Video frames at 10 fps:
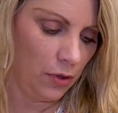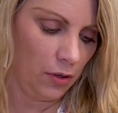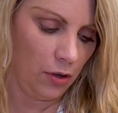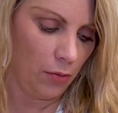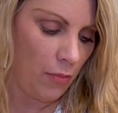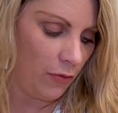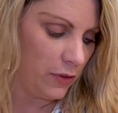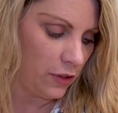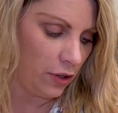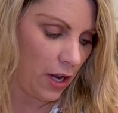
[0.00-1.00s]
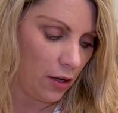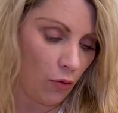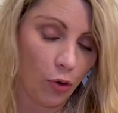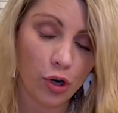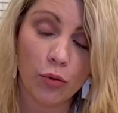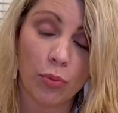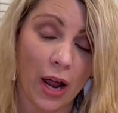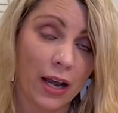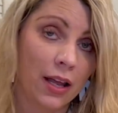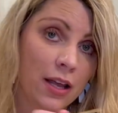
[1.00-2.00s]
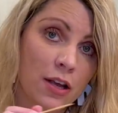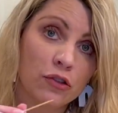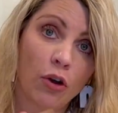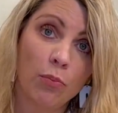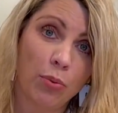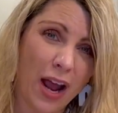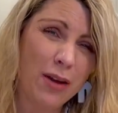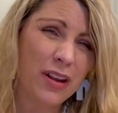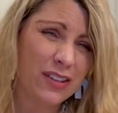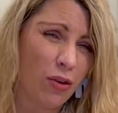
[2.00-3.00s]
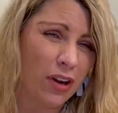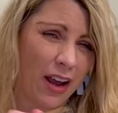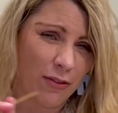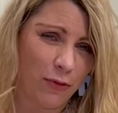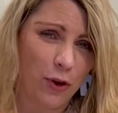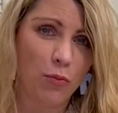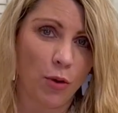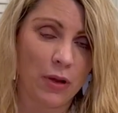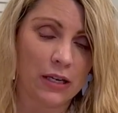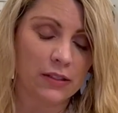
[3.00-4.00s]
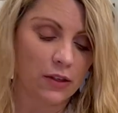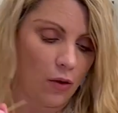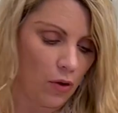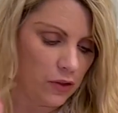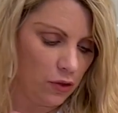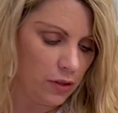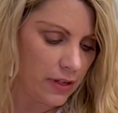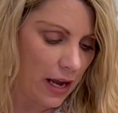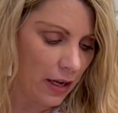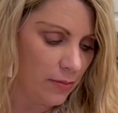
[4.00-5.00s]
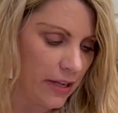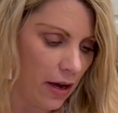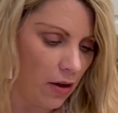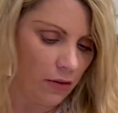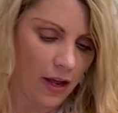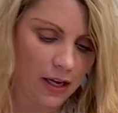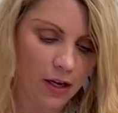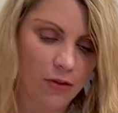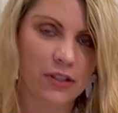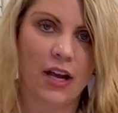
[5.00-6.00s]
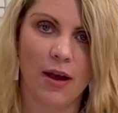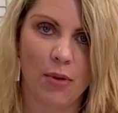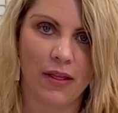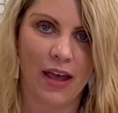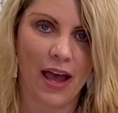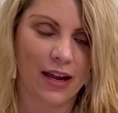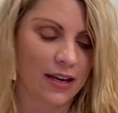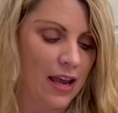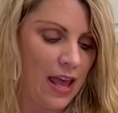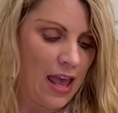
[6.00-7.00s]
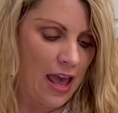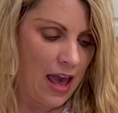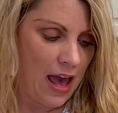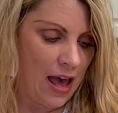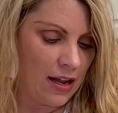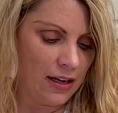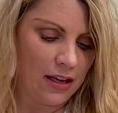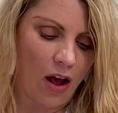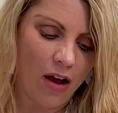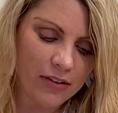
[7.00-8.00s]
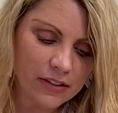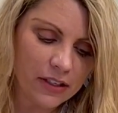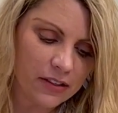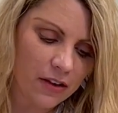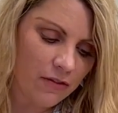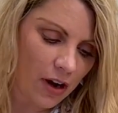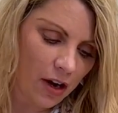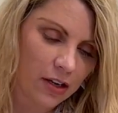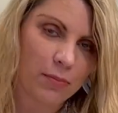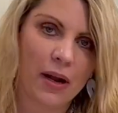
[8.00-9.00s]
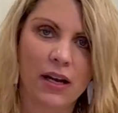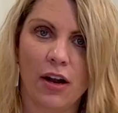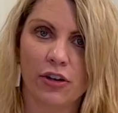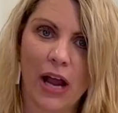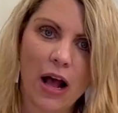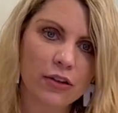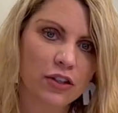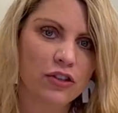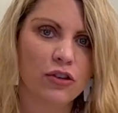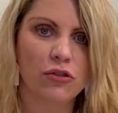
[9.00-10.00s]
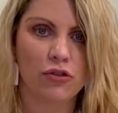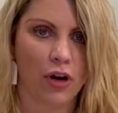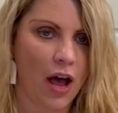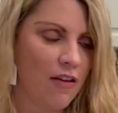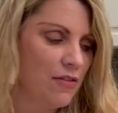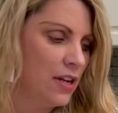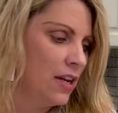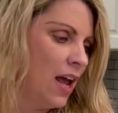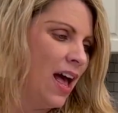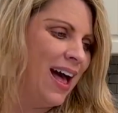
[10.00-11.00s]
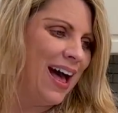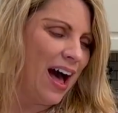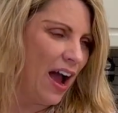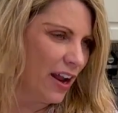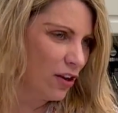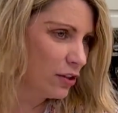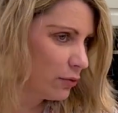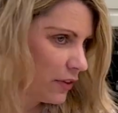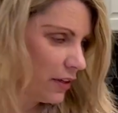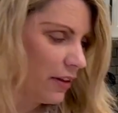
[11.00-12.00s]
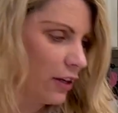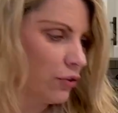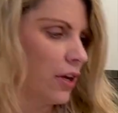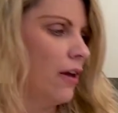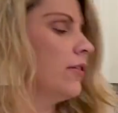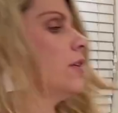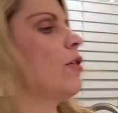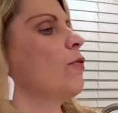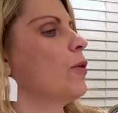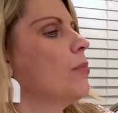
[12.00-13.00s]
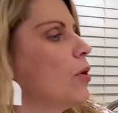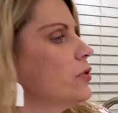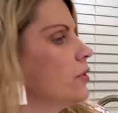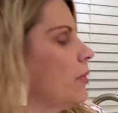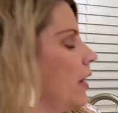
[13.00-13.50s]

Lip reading: your muffins are done, or your bread. So our bread is going to have a few more minutes. So as soon as that comes out, I'll let you know the time on that. And obviously it's gonna vary depending on your altitude, your oven. I cooked with an electric oven for most of my